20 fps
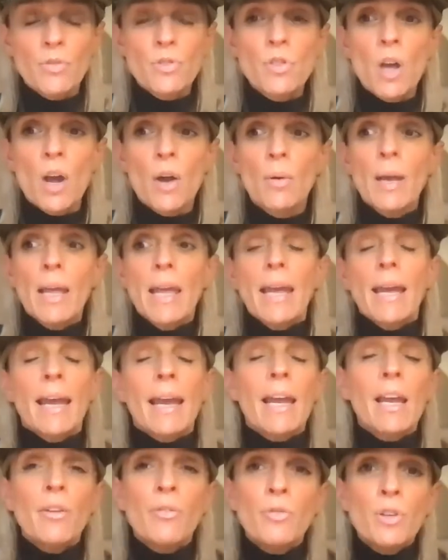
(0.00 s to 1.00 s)
So
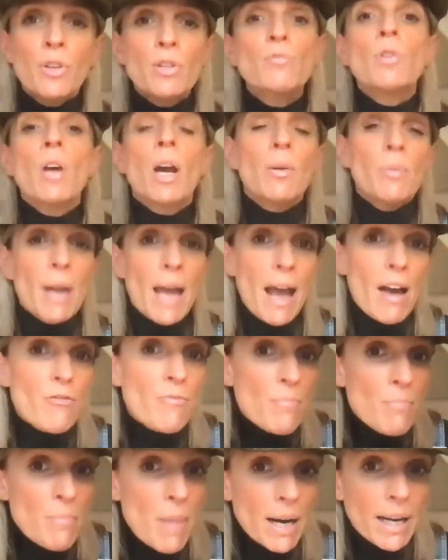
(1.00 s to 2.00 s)
if you don't have
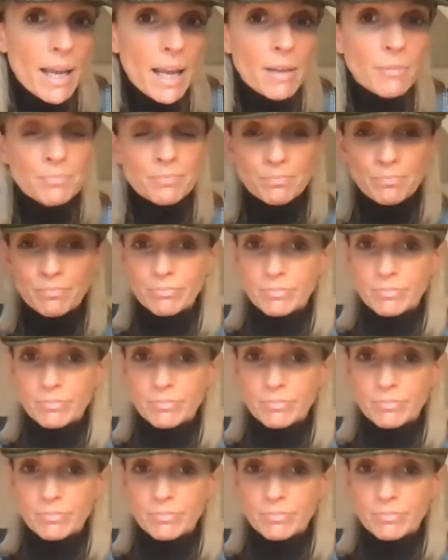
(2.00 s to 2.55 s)
money